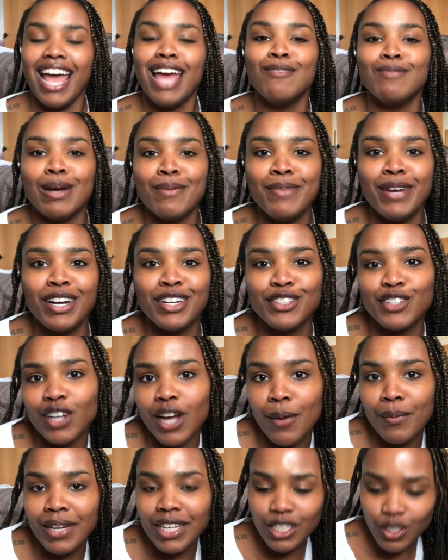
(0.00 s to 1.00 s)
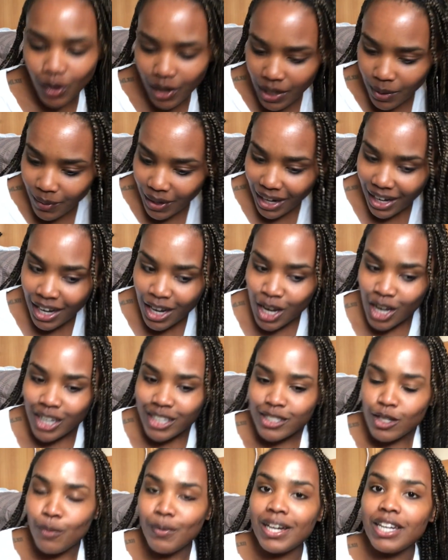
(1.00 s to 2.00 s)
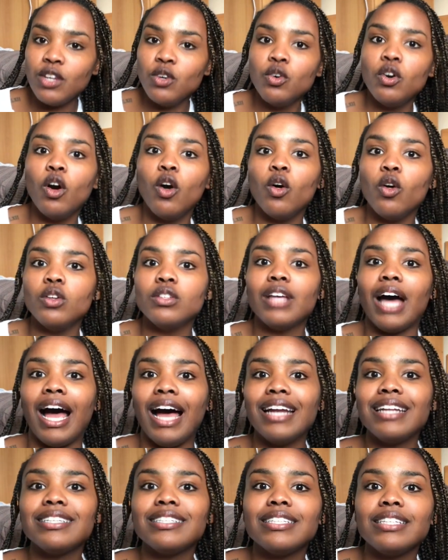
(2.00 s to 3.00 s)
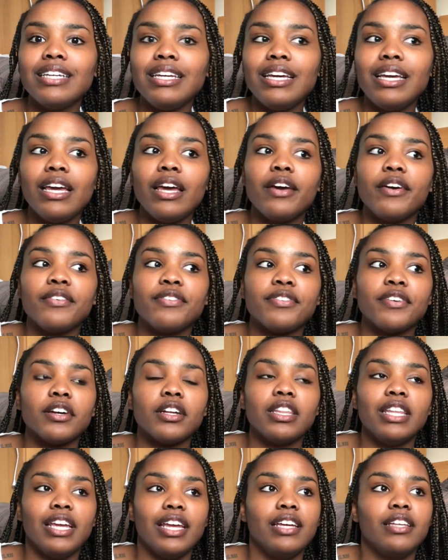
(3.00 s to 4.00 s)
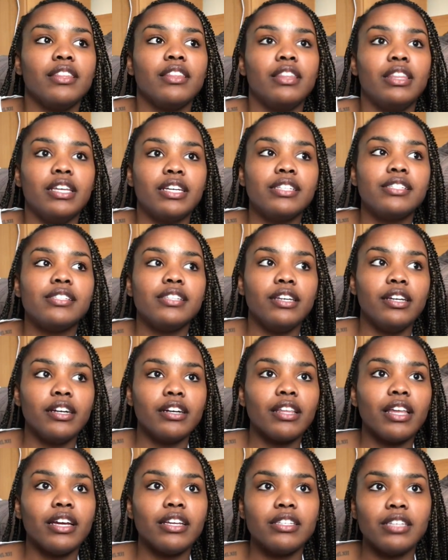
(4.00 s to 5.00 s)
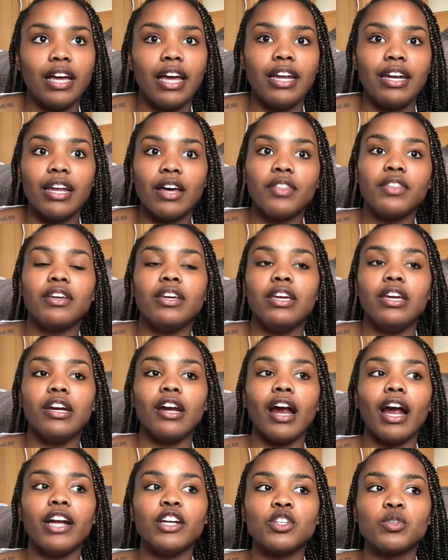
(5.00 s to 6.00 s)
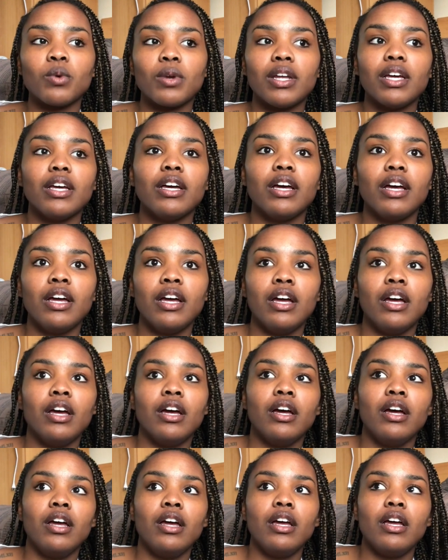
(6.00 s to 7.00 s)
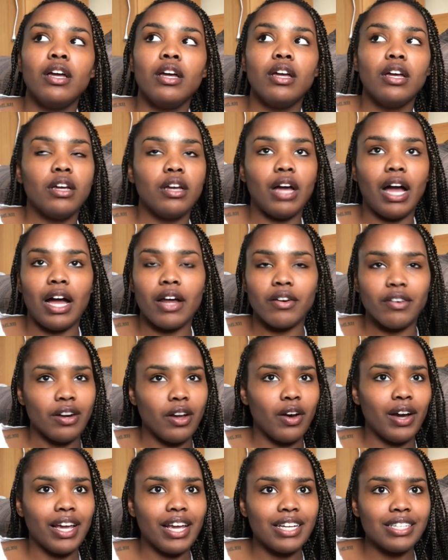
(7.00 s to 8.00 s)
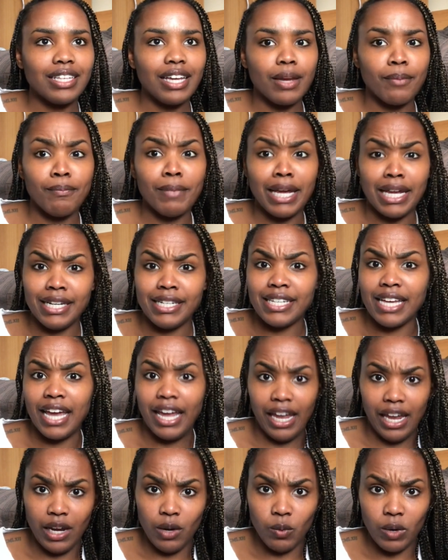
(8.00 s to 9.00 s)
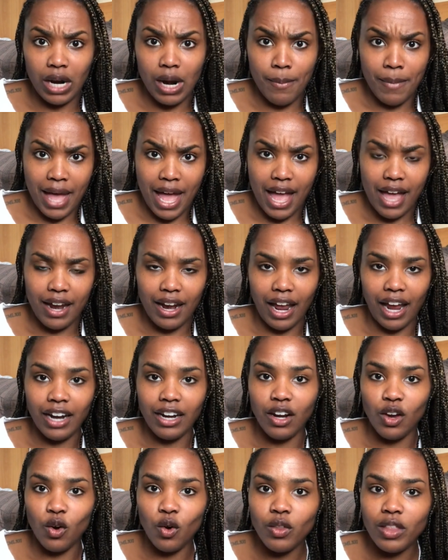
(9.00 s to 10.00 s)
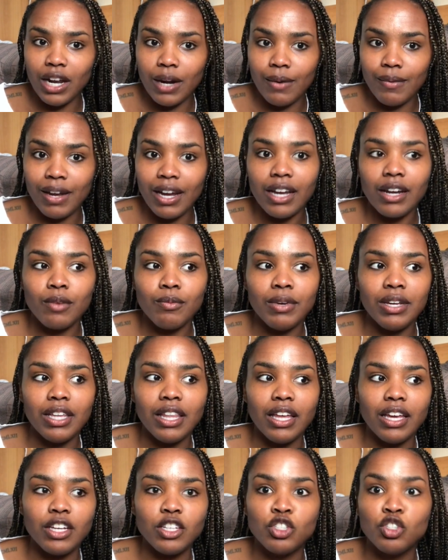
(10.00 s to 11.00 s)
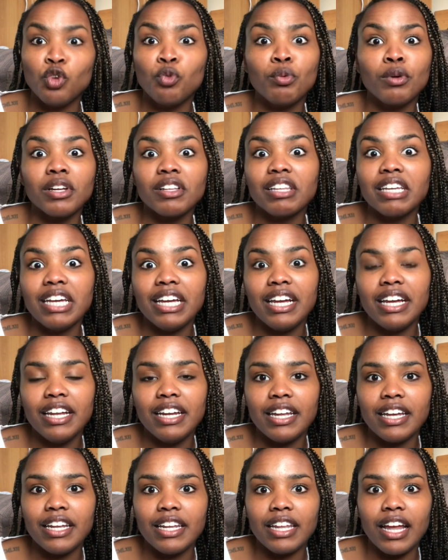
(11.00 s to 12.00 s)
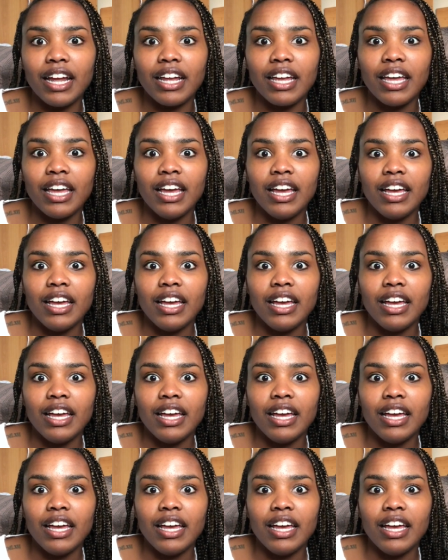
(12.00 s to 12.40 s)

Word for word: and my parents are coming. So anyway, so my new goals, honestly, for this year, like to end out the year, I just want to, I don't know, I guess like maintain where I'm at. I know that I'm not going to be like super lean and like